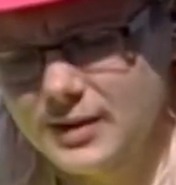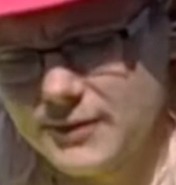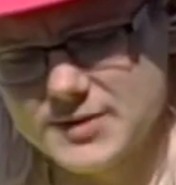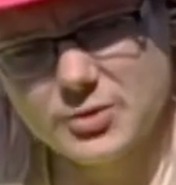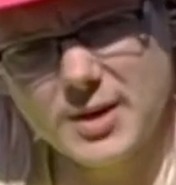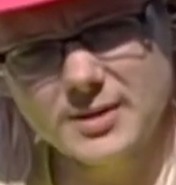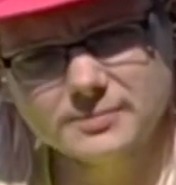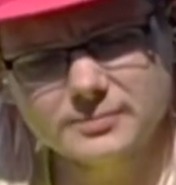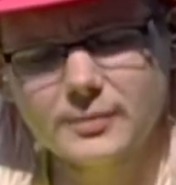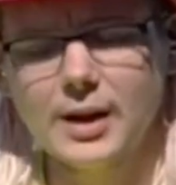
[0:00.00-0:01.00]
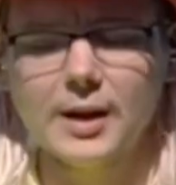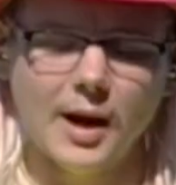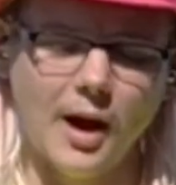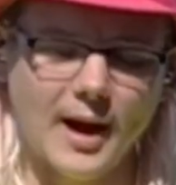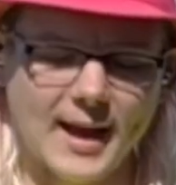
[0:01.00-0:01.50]
for the screen,
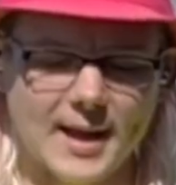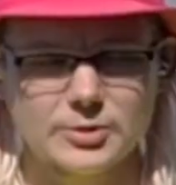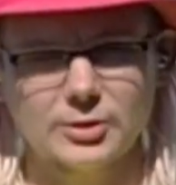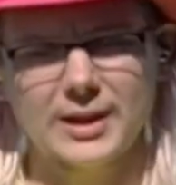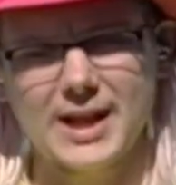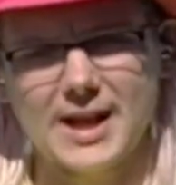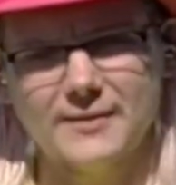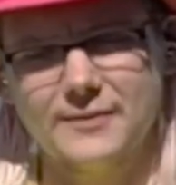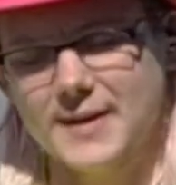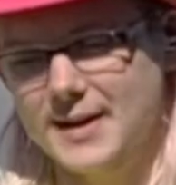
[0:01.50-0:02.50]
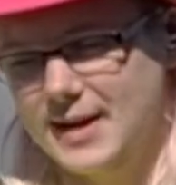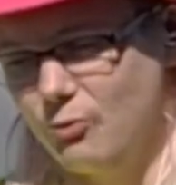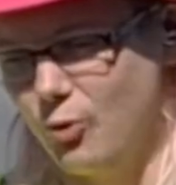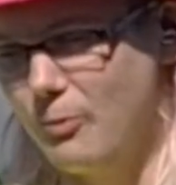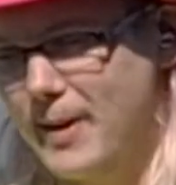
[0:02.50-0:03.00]
I absolutely love the
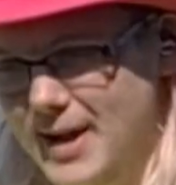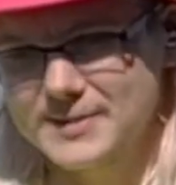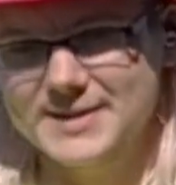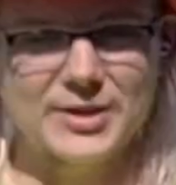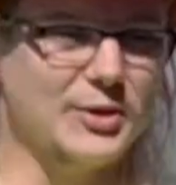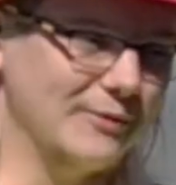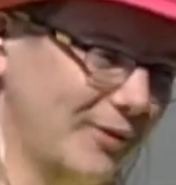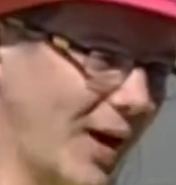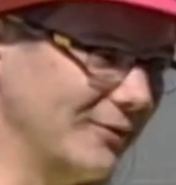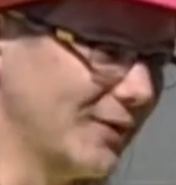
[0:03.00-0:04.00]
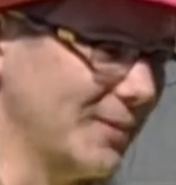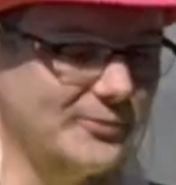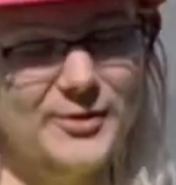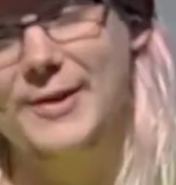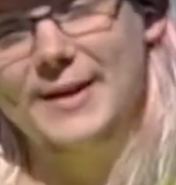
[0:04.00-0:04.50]
wallpapers that you can find for them.
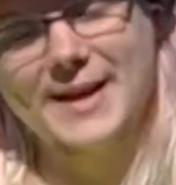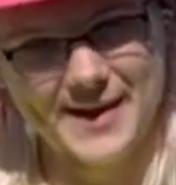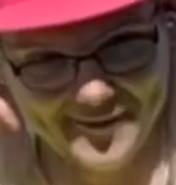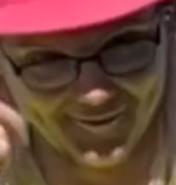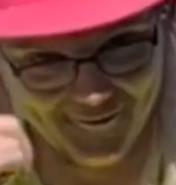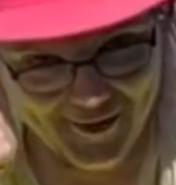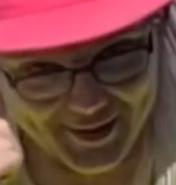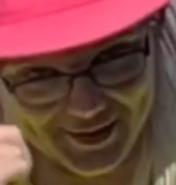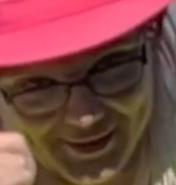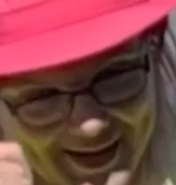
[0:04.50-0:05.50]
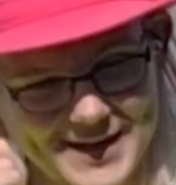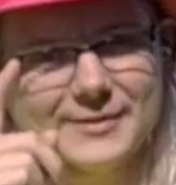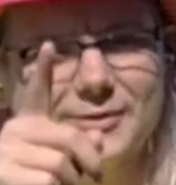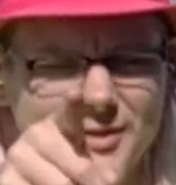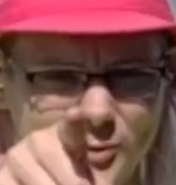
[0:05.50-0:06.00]
Very, very
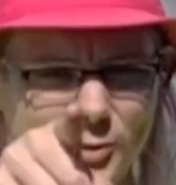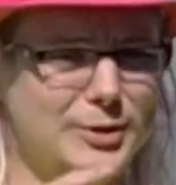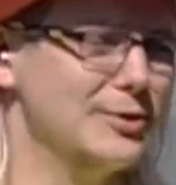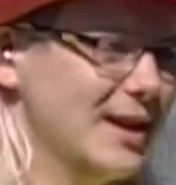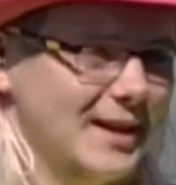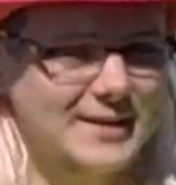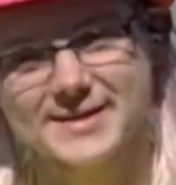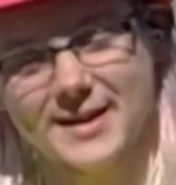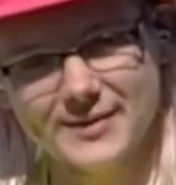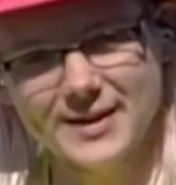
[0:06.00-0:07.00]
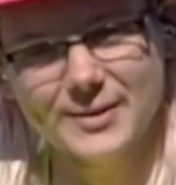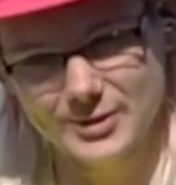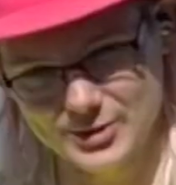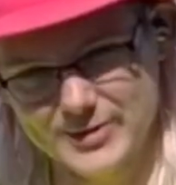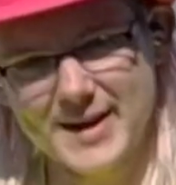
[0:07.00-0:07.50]
creative to all of you artists out there who
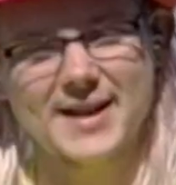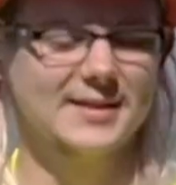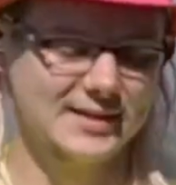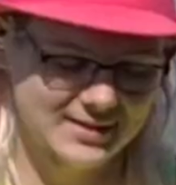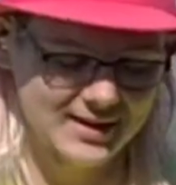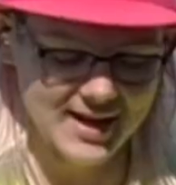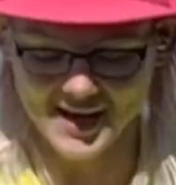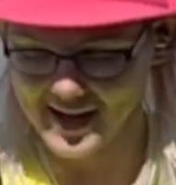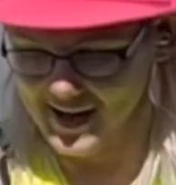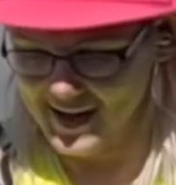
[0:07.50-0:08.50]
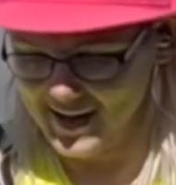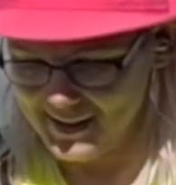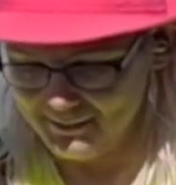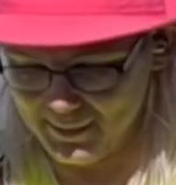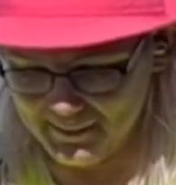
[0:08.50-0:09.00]
do that.
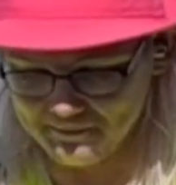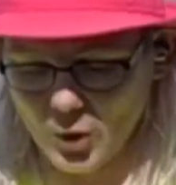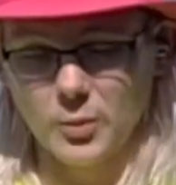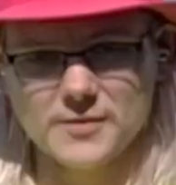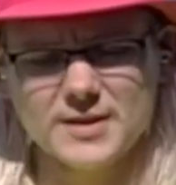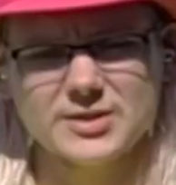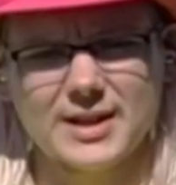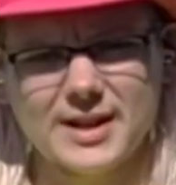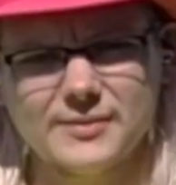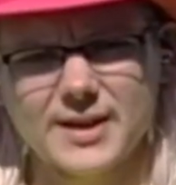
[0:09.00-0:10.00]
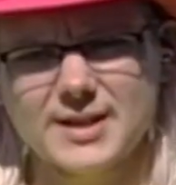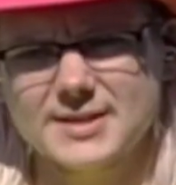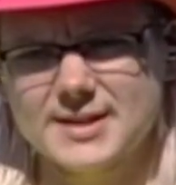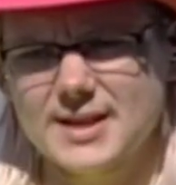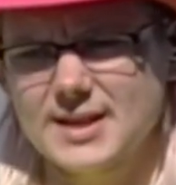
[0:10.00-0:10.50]
But one of the things I love
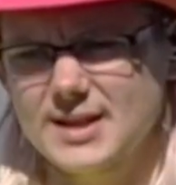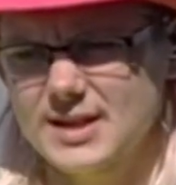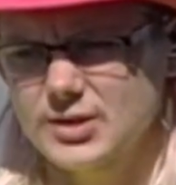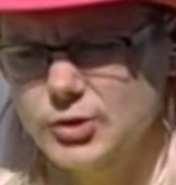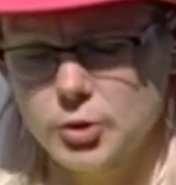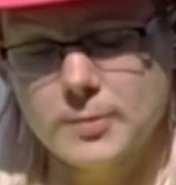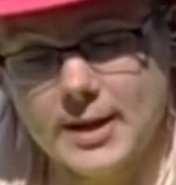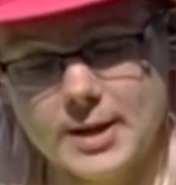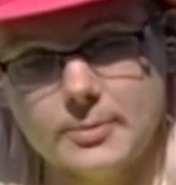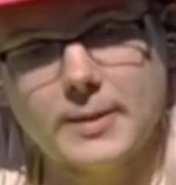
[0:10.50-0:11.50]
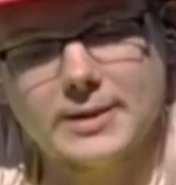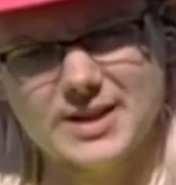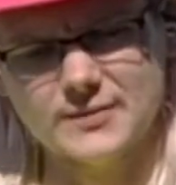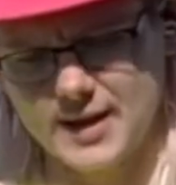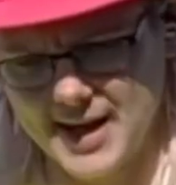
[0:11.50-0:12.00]
is the zooming
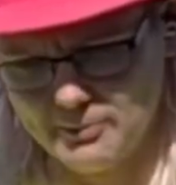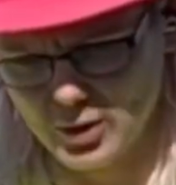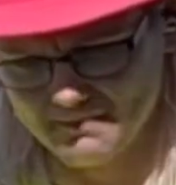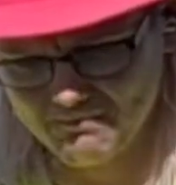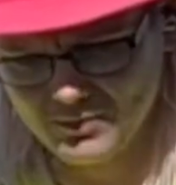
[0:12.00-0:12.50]
capability of the camera.